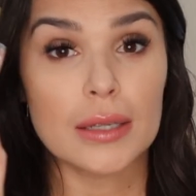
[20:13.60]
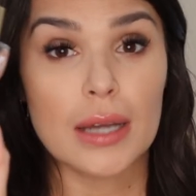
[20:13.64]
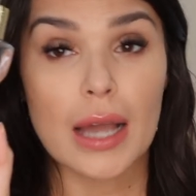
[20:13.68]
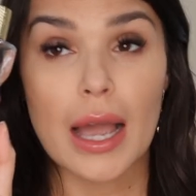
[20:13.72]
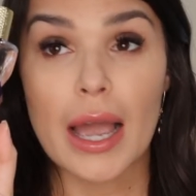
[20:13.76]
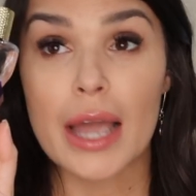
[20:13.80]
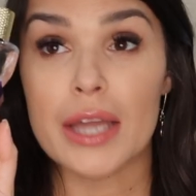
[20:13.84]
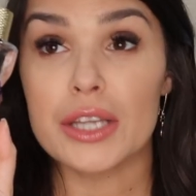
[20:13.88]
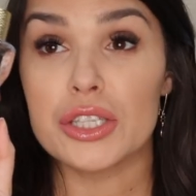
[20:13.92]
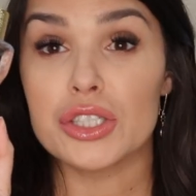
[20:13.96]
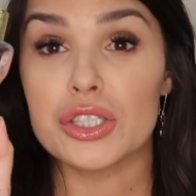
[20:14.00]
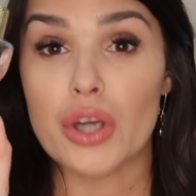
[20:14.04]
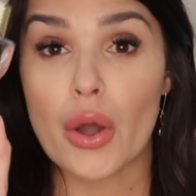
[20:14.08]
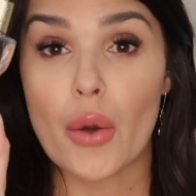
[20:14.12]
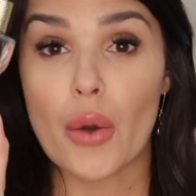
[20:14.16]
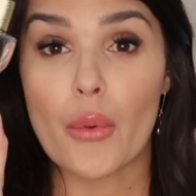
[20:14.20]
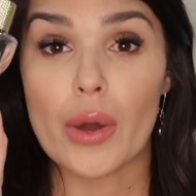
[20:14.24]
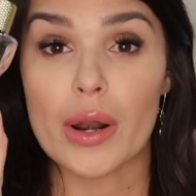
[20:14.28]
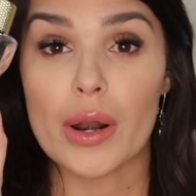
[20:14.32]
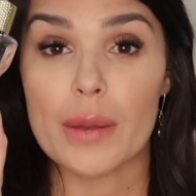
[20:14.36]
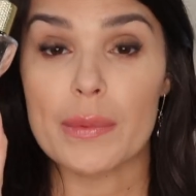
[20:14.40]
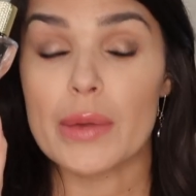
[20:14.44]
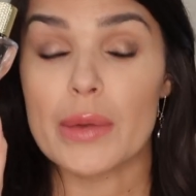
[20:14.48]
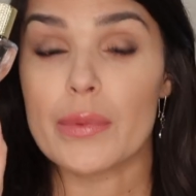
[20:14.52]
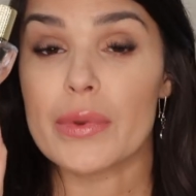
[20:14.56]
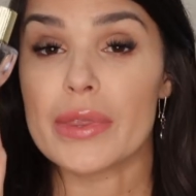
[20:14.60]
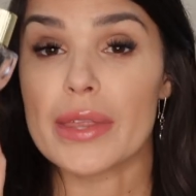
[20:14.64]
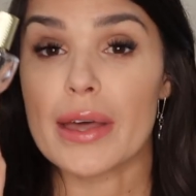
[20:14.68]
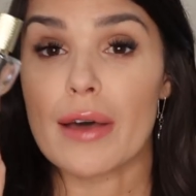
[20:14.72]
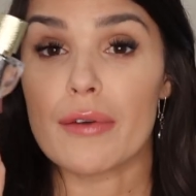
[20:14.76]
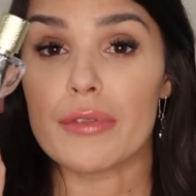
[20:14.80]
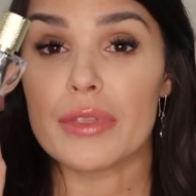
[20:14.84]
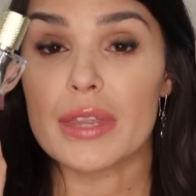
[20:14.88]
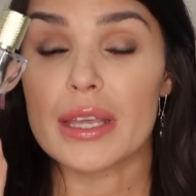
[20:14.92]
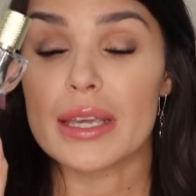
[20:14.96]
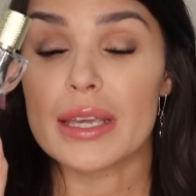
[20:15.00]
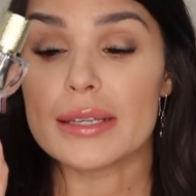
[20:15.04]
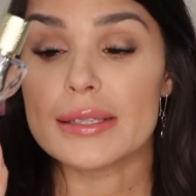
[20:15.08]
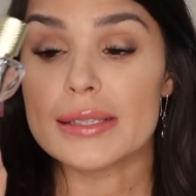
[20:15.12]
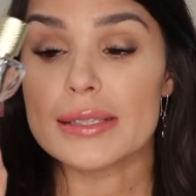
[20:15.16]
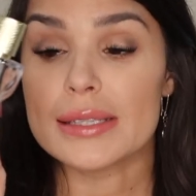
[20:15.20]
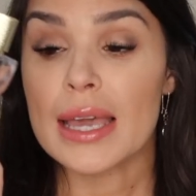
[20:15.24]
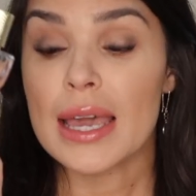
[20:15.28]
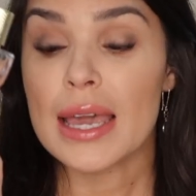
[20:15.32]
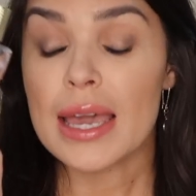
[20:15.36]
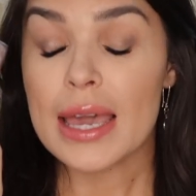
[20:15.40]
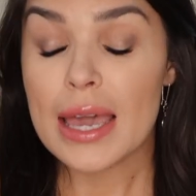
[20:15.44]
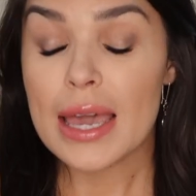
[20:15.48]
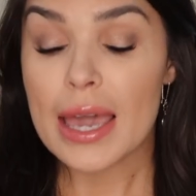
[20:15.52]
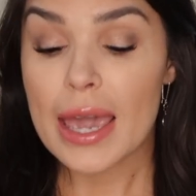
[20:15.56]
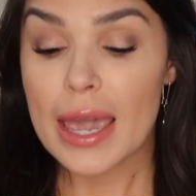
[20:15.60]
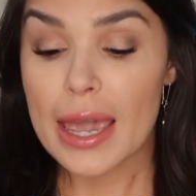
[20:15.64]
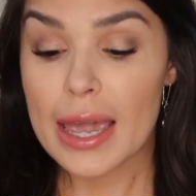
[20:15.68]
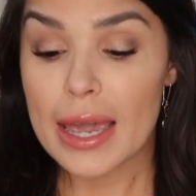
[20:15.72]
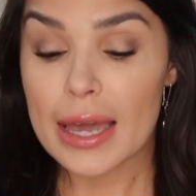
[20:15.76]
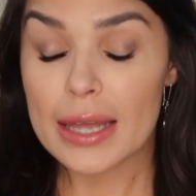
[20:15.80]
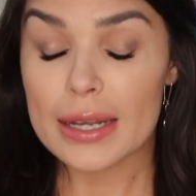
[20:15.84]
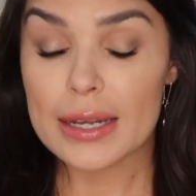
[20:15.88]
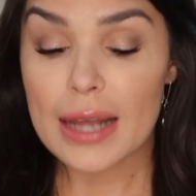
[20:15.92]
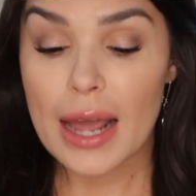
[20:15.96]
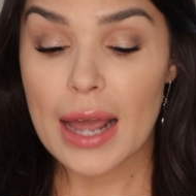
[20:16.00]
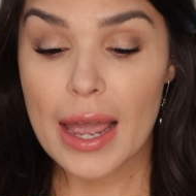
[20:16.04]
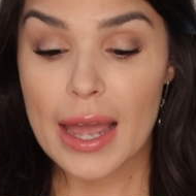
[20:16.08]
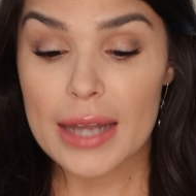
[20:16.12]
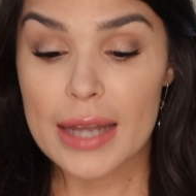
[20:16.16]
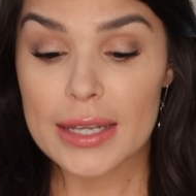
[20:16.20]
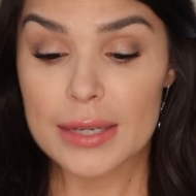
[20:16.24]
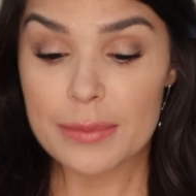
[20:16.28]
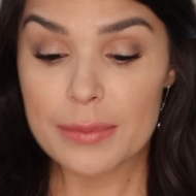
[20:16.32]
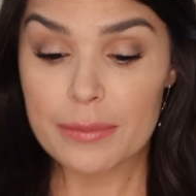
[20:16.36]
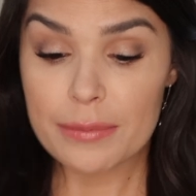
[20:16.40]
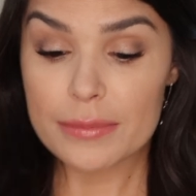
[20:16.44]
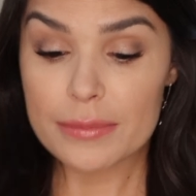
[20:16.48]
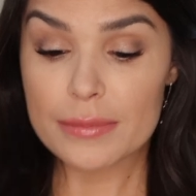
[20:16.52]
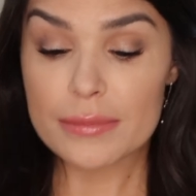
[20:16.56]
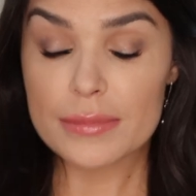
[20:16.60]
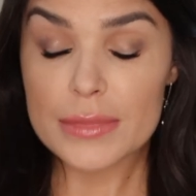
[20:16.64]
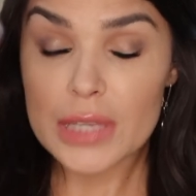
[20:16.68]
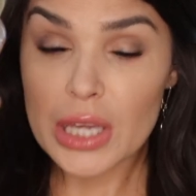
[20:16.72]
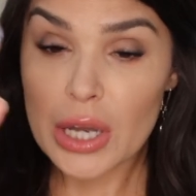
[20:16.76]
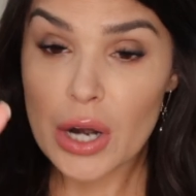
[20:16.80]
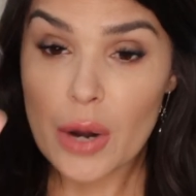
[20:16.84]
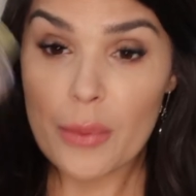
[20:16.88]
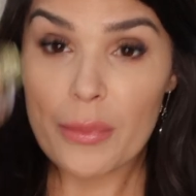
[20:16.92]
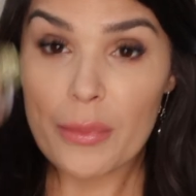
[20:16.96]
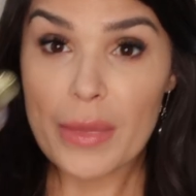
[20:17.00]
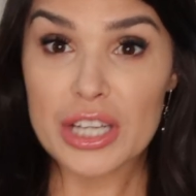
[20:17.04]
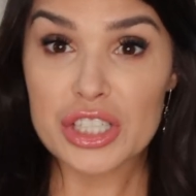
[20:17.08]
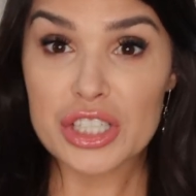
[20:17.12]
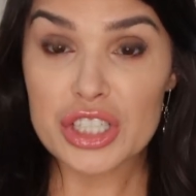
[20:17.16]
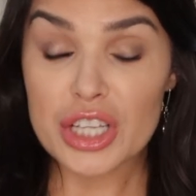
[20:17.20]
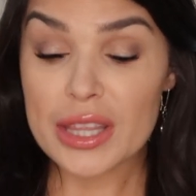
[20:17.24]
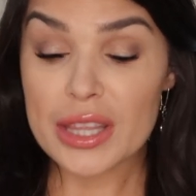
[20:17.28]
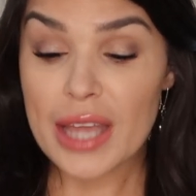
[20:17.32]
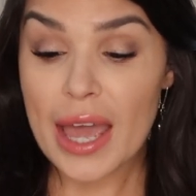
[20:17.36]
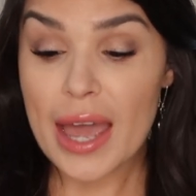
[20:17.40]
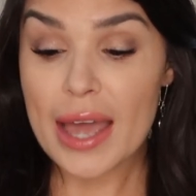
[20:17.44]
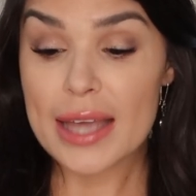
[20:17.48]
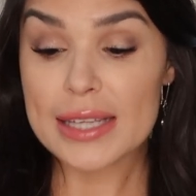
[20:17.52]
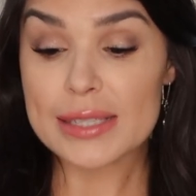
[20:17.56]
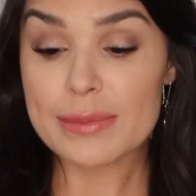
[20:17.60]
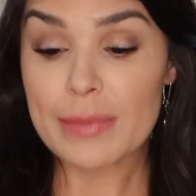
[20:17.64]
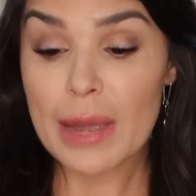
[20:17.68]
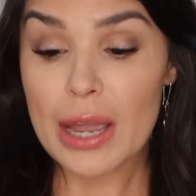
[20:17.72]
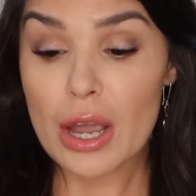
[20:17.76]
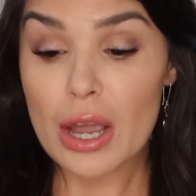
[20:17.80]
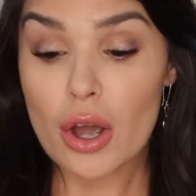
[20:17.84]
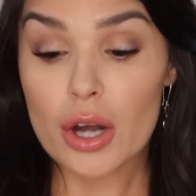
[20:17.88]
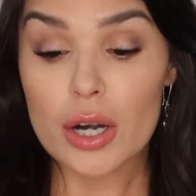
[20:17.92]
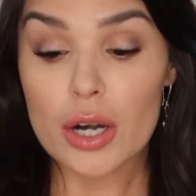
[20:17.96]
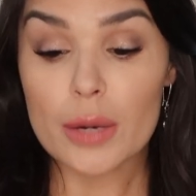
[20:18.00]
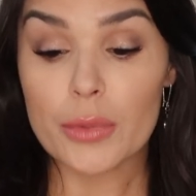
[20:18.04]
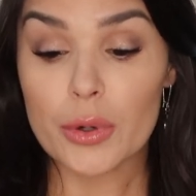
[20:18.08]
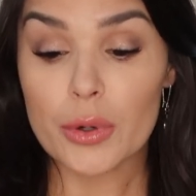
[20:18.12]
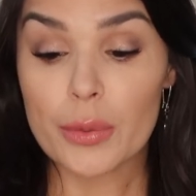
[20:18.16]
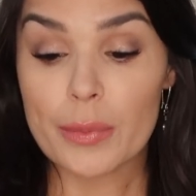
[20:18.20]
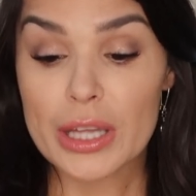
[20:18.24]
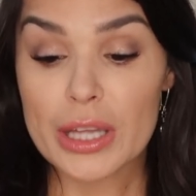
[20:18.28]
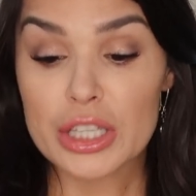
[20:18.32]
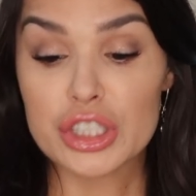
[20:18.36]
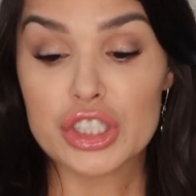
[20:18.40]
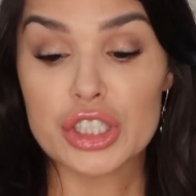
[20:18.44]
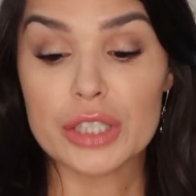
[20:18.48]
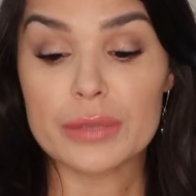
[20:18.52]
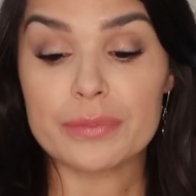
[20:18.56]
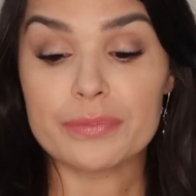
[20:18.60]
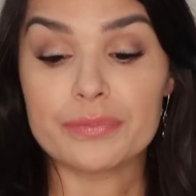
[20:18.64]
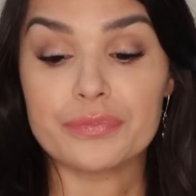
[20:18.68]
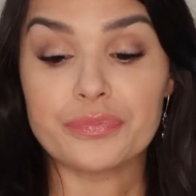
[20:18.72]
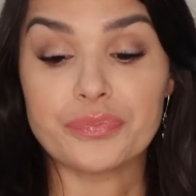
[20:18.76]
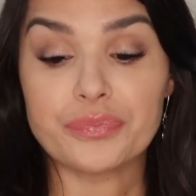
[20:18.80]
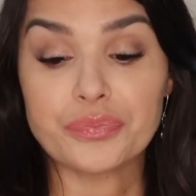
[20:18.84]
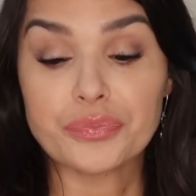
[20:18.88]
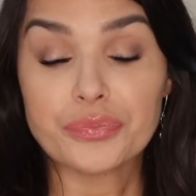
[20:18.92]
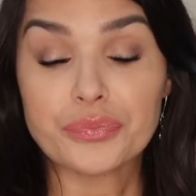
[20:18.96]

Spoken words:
I don't want to be without this. And I had to, mention that as my honorable mention.